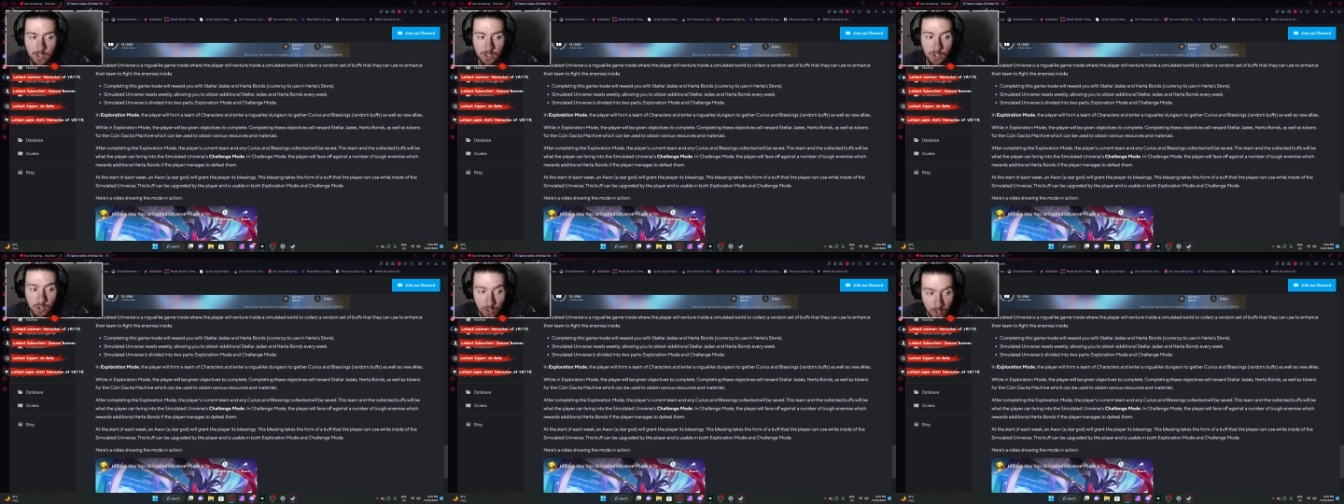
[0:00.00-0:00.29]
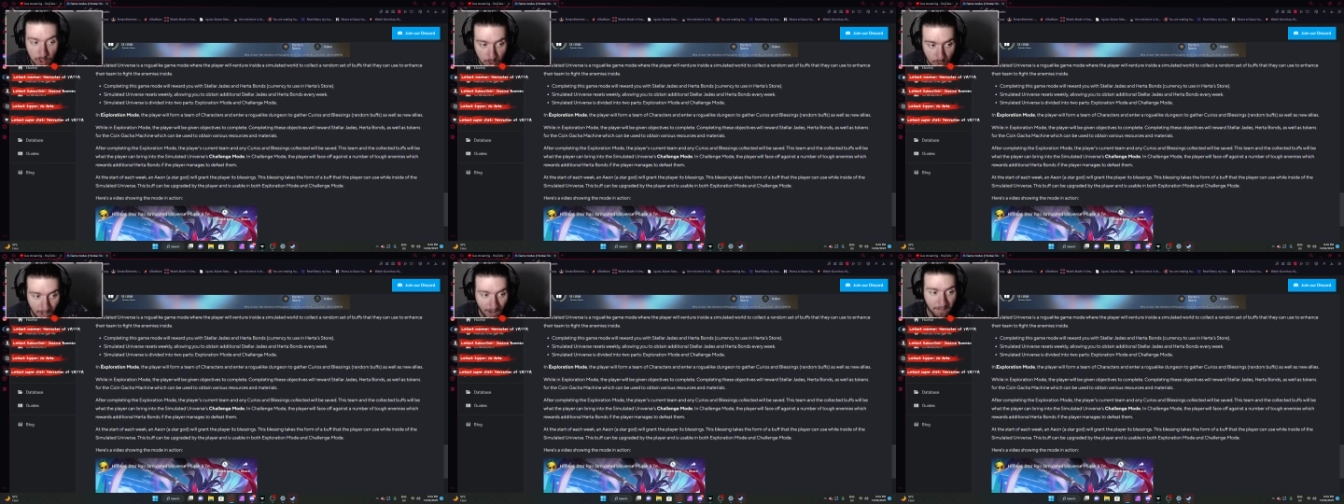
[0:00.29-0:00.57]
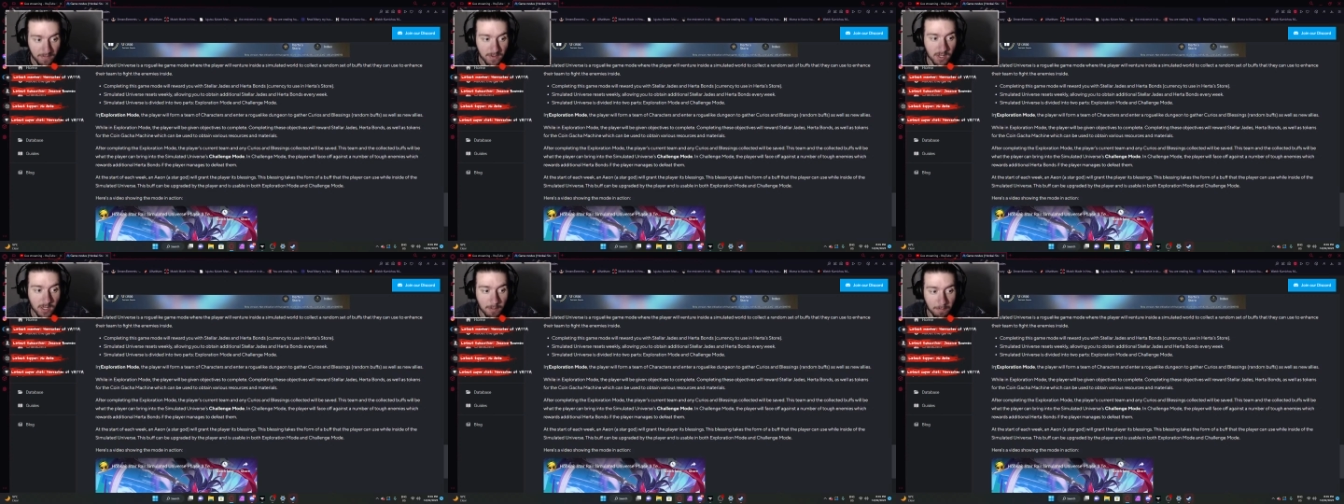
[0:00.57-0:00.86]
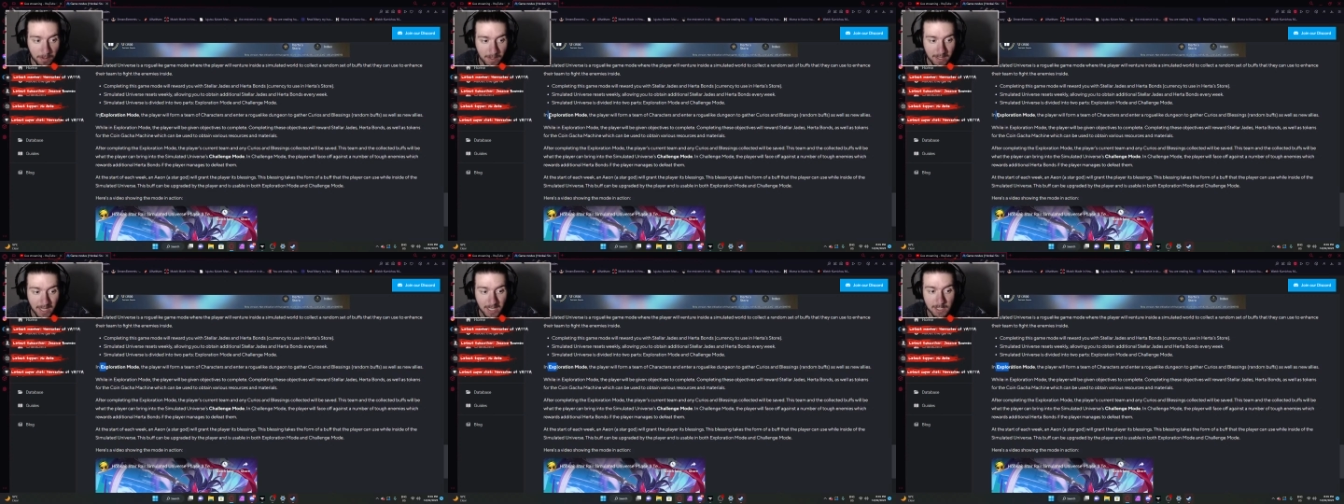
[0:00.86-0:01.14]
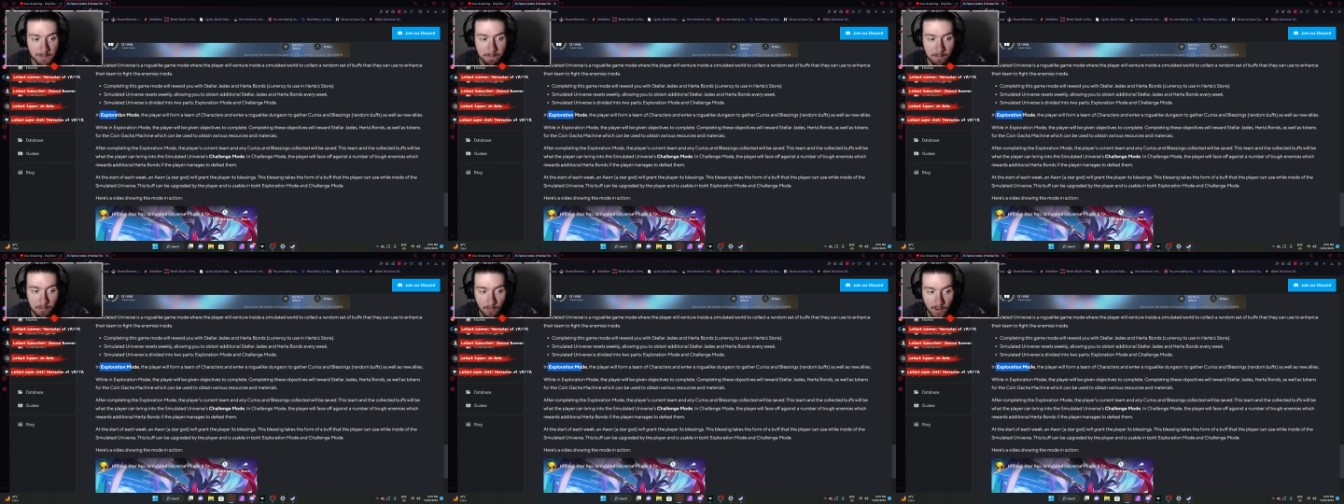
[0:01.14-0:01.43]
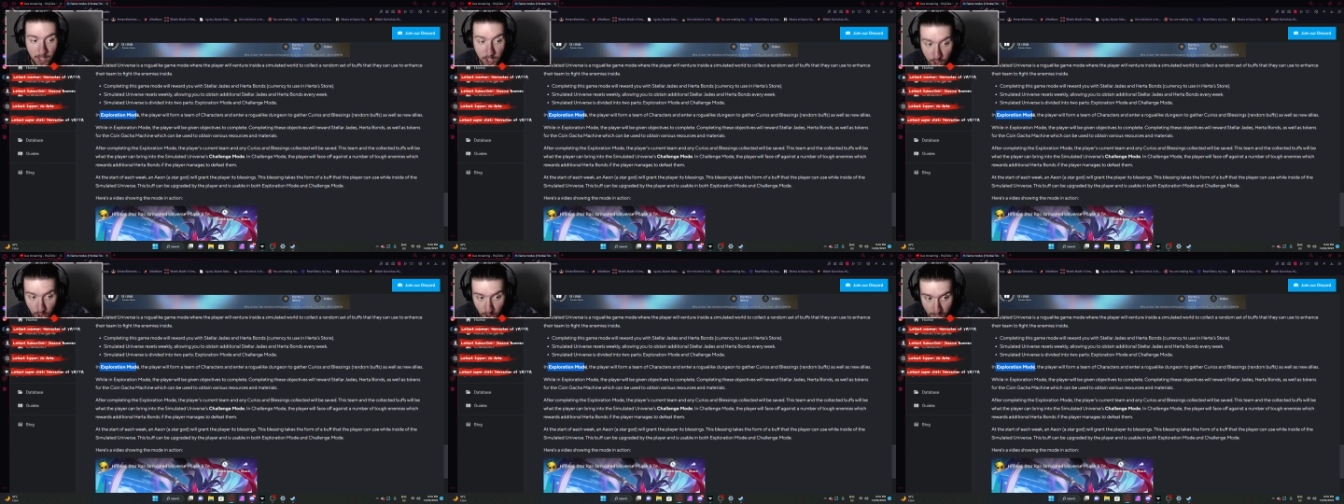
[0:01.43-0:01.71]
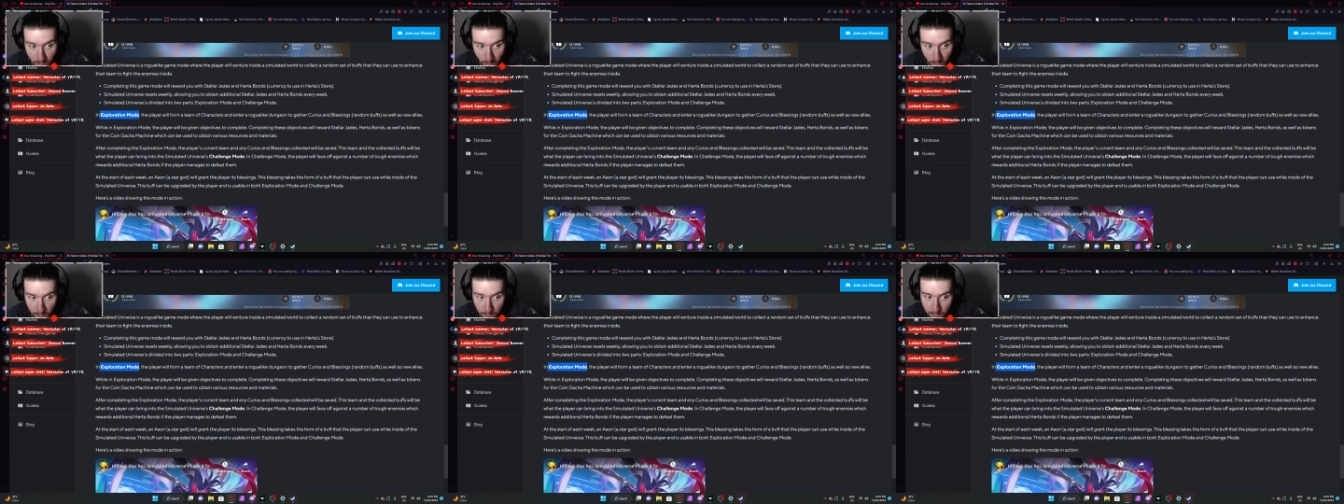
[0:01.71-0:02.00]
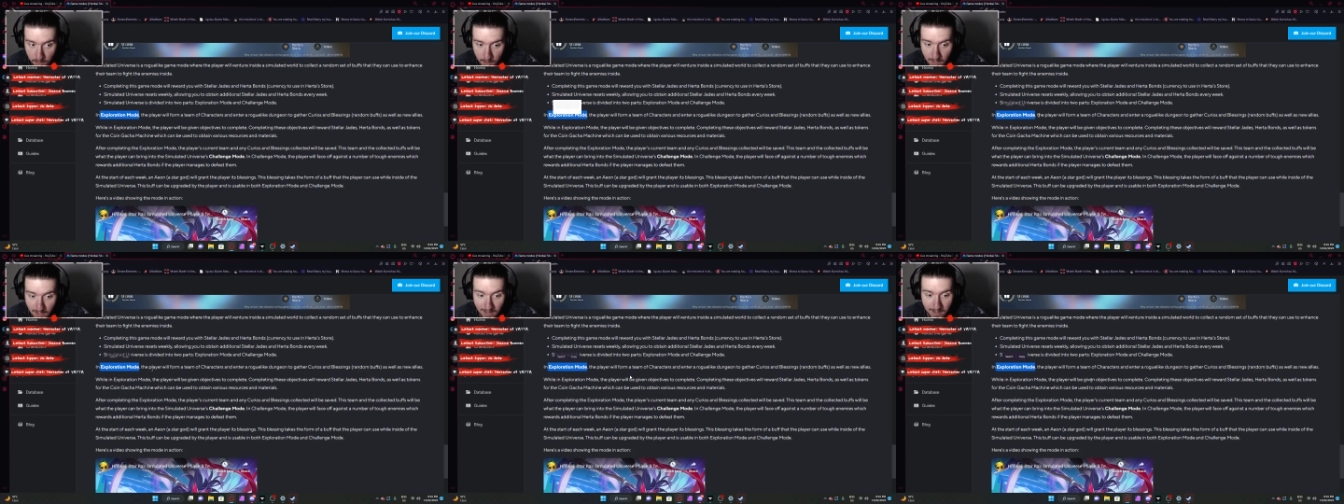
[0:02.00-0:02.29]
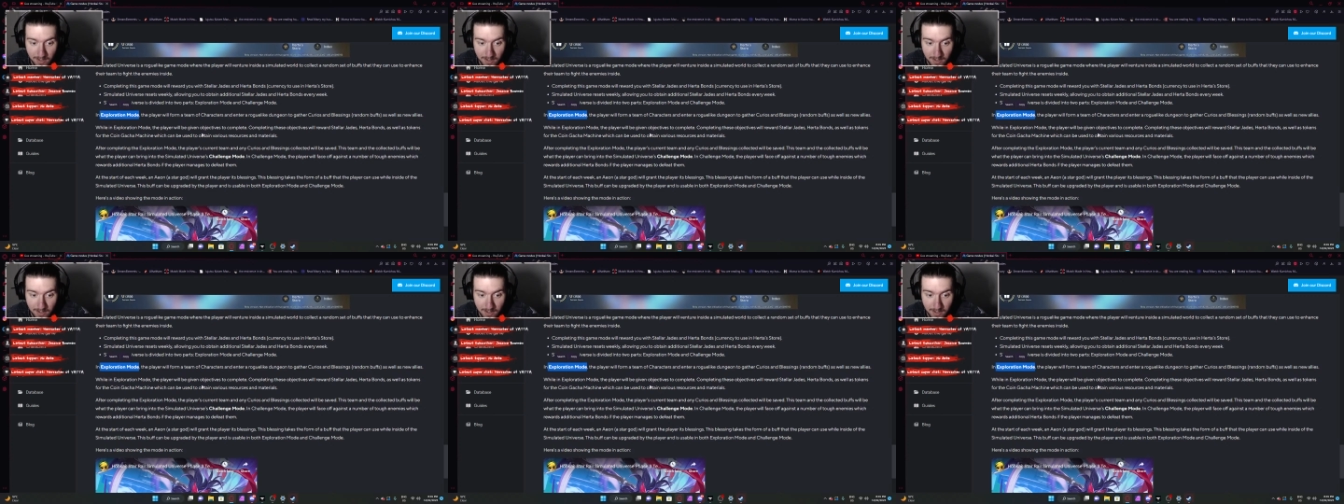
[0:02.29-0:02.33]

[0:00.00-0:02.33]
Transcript: you do have to complete exploration mode